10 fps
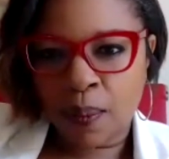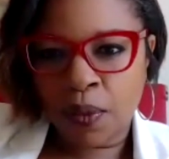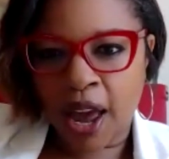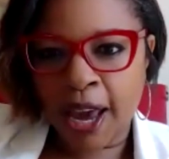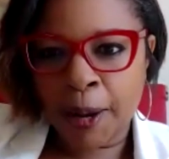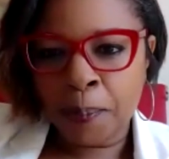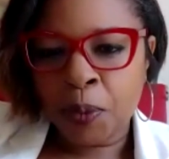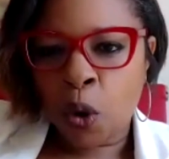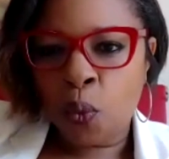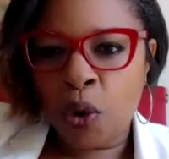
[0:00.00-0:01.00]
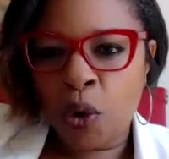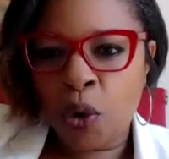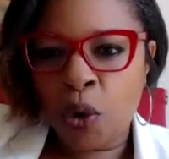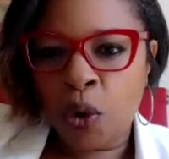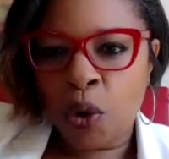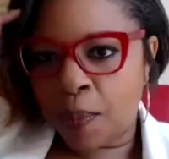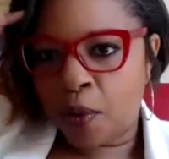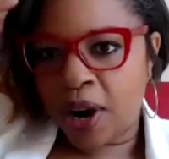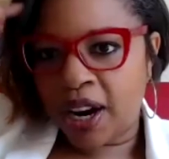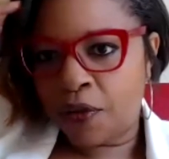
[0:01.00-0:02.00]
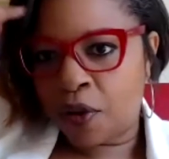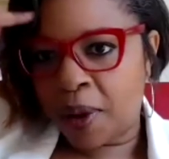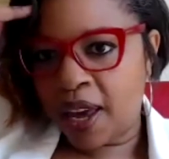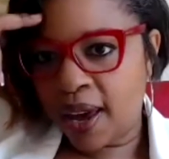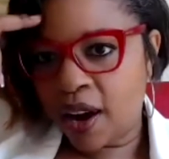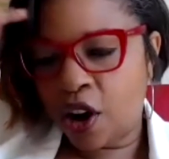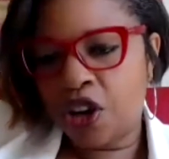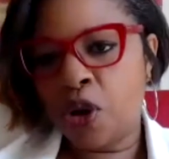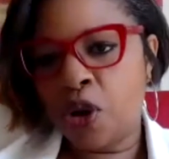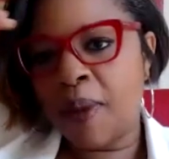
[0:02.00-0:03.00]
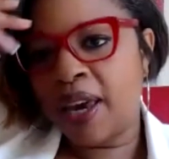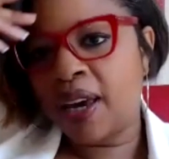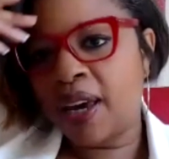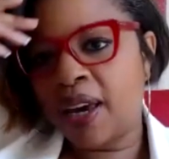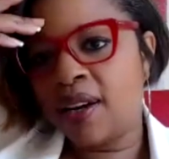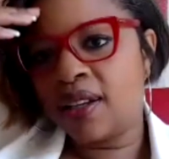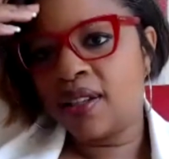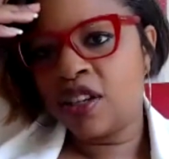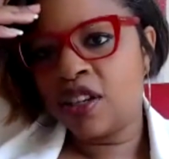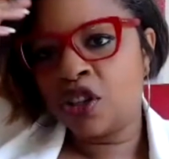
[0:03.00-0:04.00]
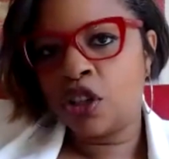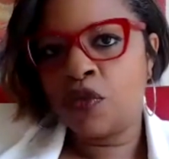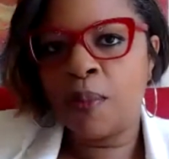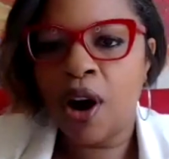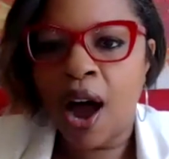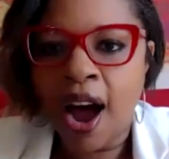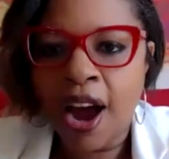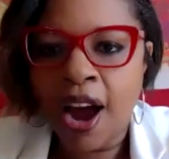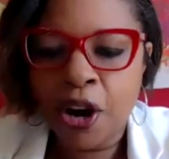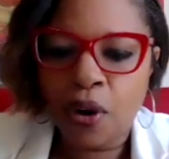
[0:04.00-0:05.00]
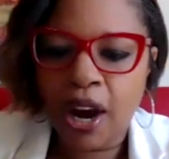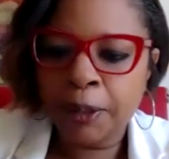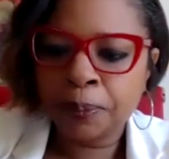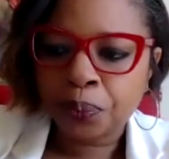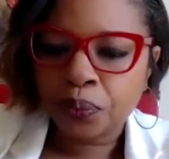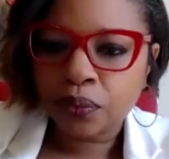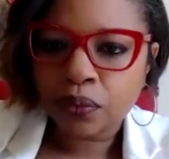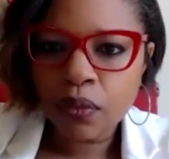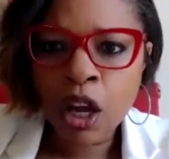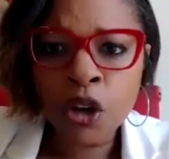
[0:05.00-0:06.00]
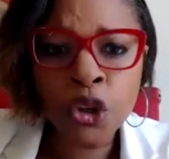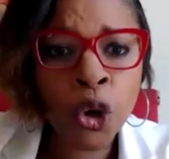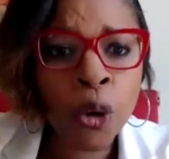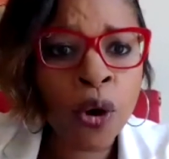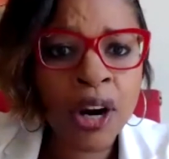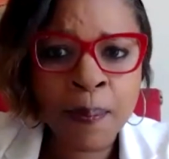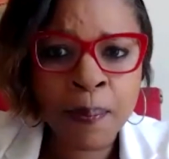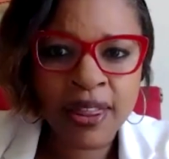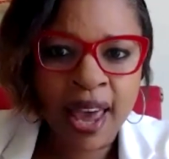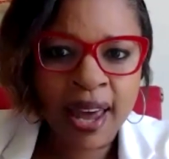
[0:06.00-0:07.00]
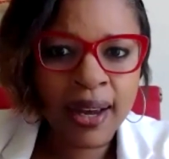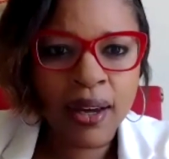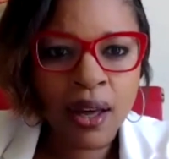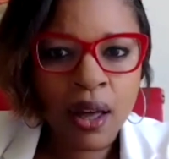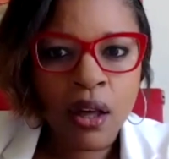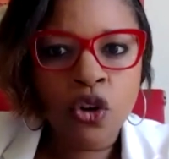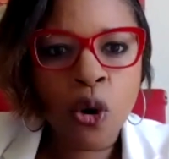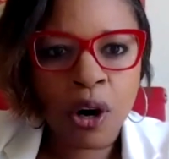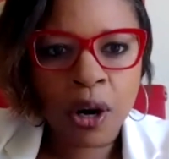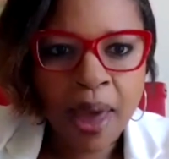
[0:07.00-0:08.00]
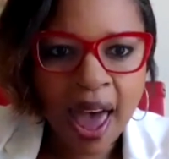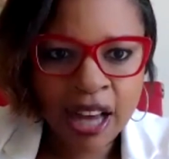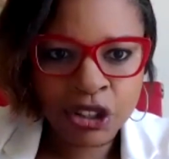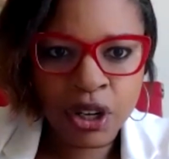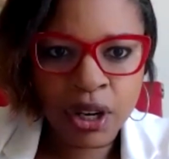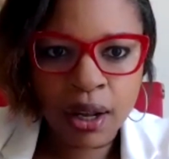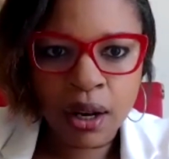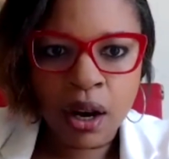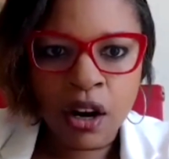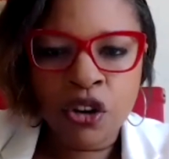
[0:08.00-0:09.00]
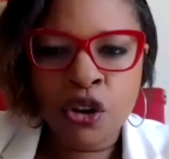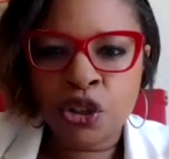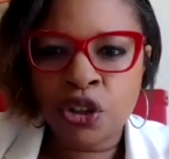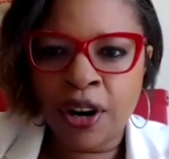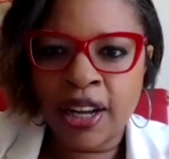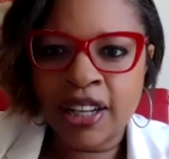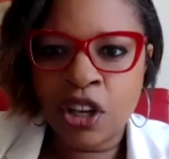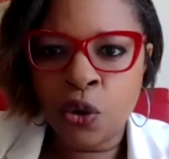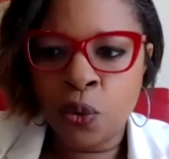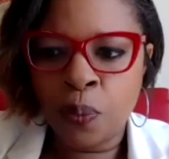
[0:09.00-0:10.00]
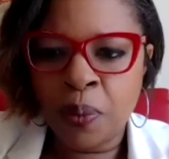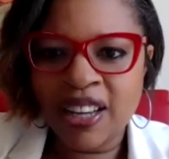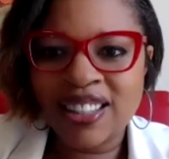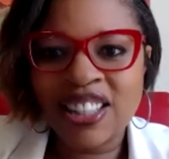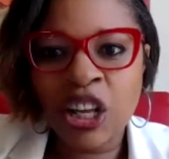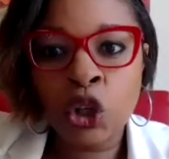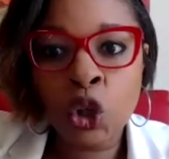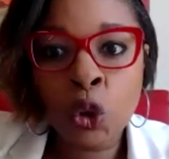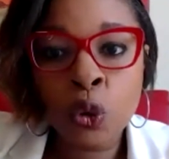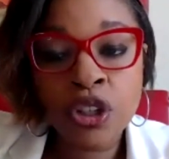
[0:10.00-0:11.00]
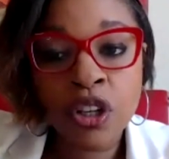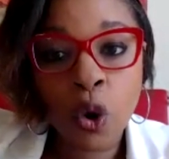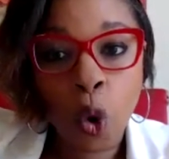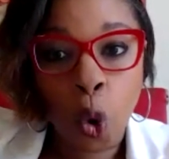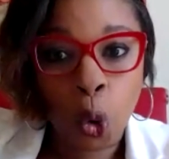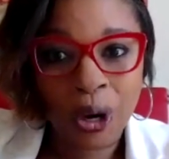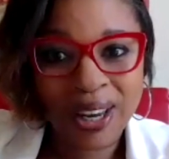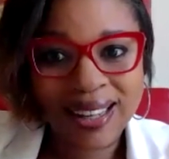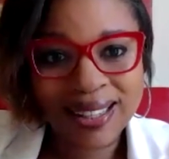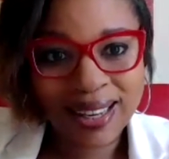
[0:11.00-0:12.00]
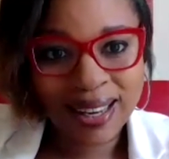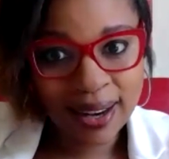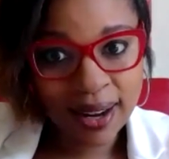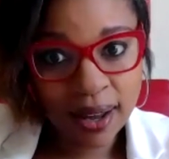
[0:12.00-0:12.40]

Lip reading: Like when you are operating from here and you're making decisions from your higher brain, you're more empathetic, you're more compassionate, you're starting to be solution-oriented